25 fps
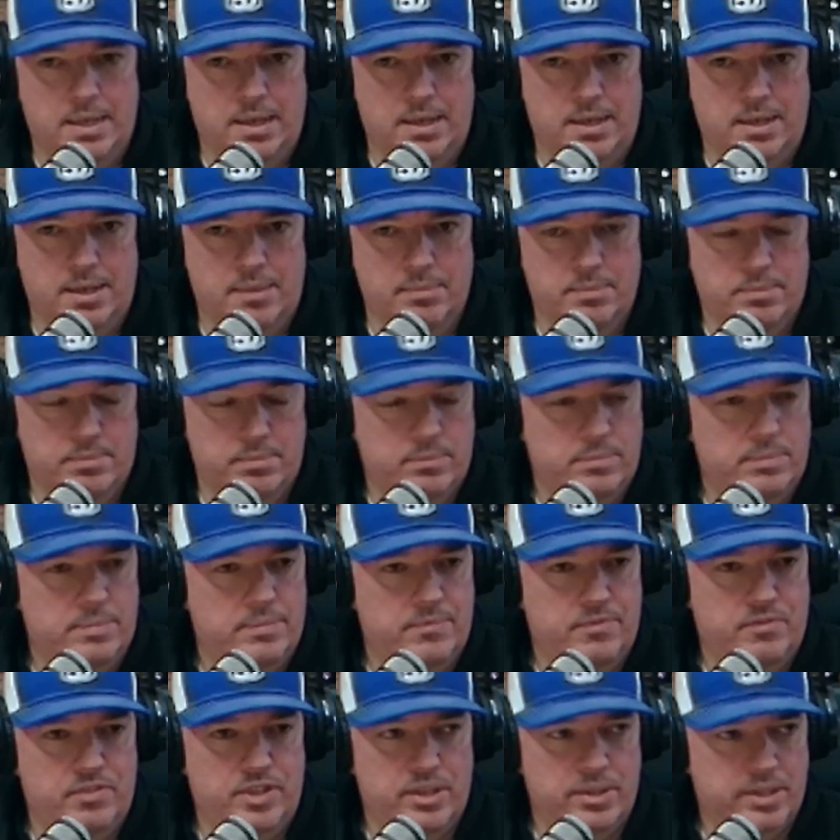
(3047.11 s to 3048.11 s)
Um,
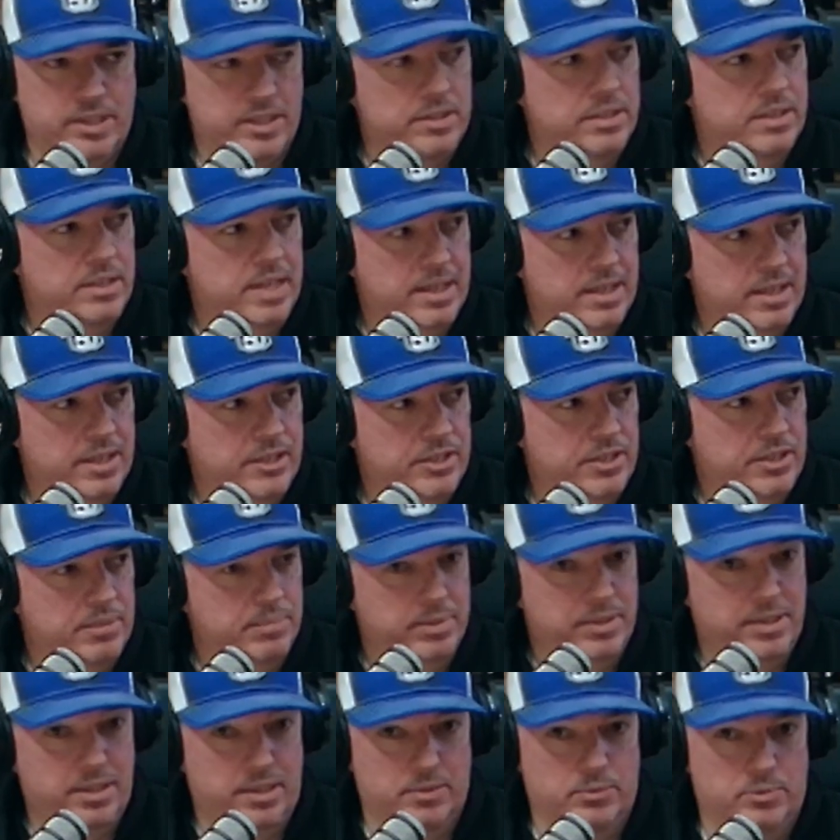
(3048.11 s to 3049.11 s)
very good
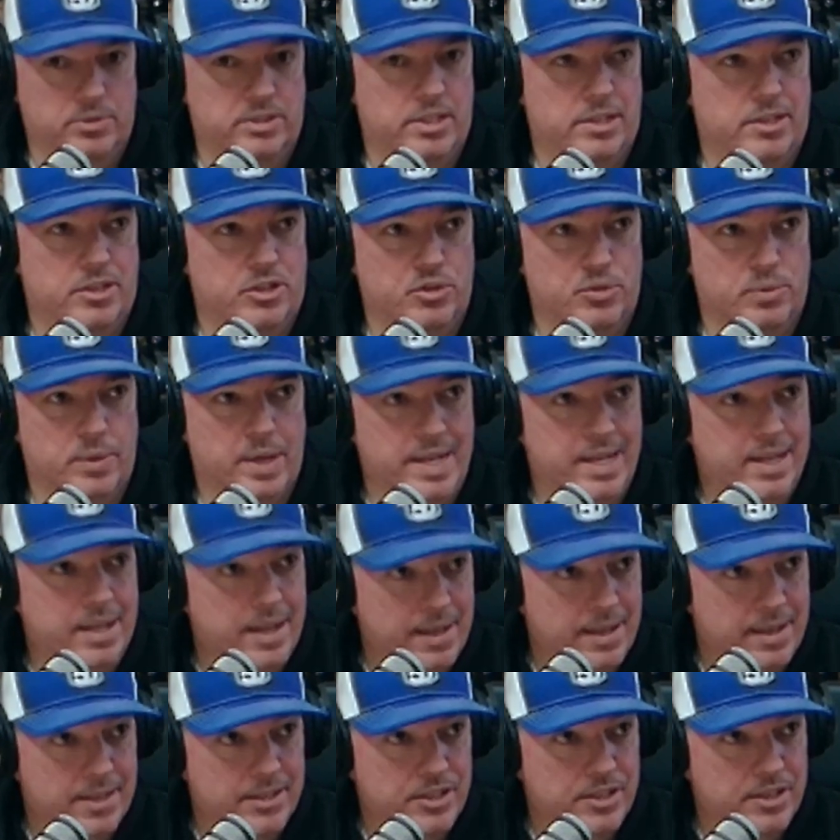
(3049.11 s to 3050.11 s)
NHL player. Was he a
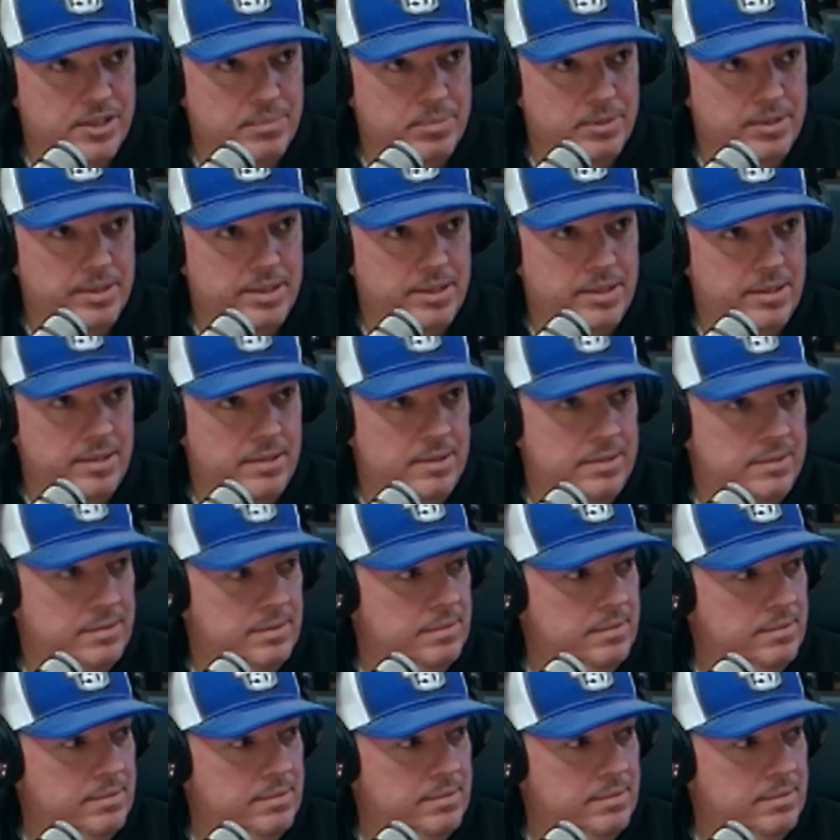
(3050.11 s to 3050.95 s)
great NHL player?